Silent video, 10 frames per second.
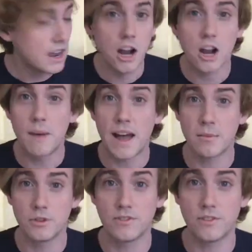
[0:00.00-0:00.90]
a
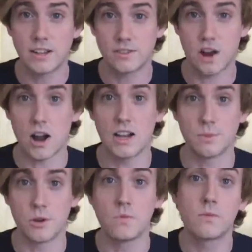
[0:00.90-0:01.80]
compatible device for
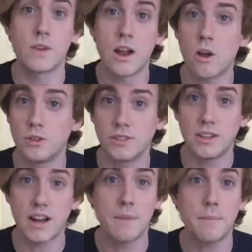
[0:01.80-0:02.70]
Osmo. Right now I'm using
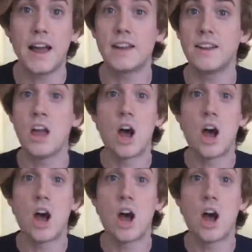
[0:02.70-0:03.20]
an iPad.